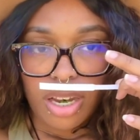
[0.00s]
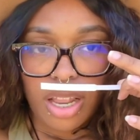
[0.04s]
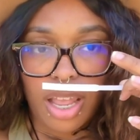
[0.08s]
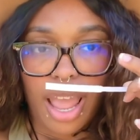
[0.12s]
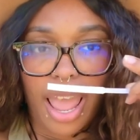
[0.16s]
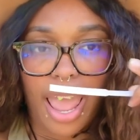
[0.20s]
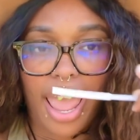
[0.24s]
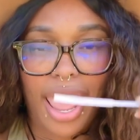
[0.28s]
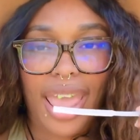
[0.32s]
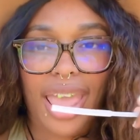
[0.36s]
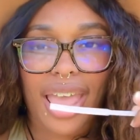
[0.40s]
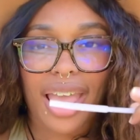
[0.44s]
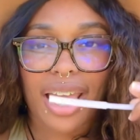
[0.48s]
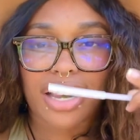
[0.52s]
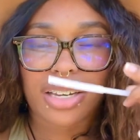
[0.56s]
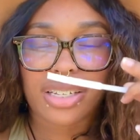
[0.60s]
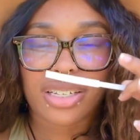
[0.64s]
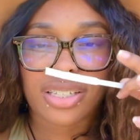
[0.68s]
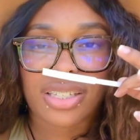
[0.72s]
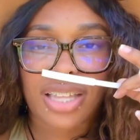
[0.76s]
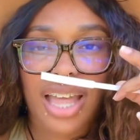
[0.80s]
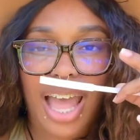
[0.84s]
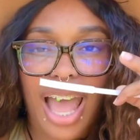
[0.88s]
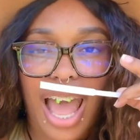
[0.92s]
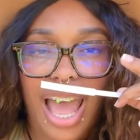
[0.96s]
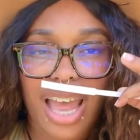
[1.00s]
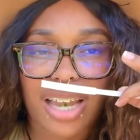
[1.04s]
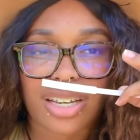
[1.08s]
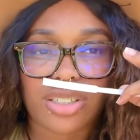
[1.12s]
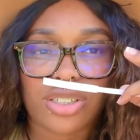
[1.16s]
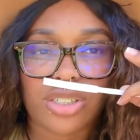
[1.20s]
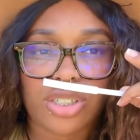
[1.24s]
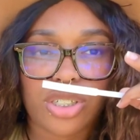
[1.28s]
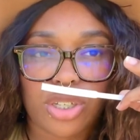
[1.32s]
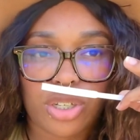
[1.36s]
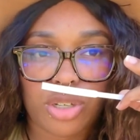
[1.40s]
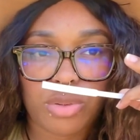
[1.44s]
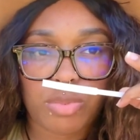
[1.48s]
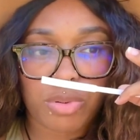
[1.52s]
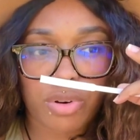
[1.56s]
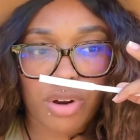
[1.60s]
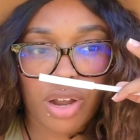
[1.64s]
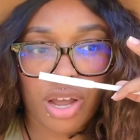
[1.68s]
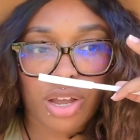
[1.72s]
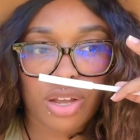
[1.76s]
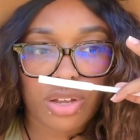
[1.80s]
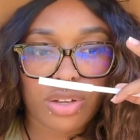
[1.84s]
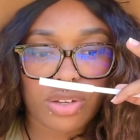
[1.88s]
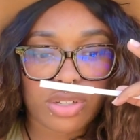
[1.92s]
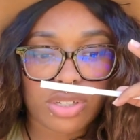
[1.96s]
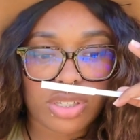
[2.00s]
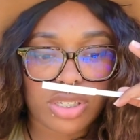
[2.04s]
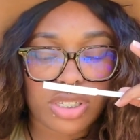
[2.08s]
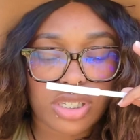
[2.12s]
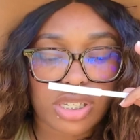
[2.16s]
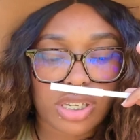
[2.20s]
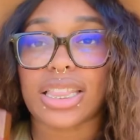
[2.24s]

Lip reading: and that tuberose.